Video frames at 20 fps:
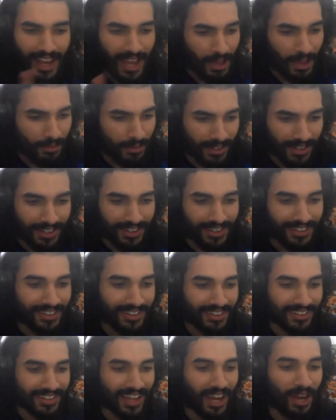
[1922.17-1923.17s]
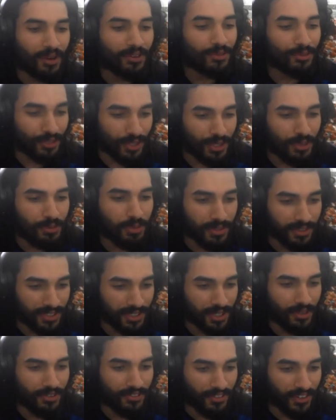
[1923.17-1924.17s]
happening. I would read
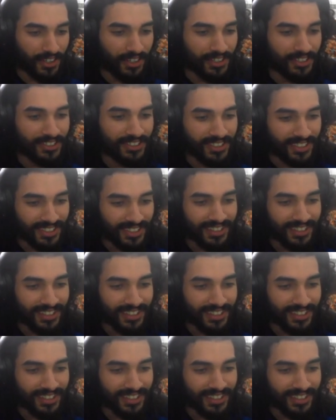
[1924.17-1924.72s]
Berserk first.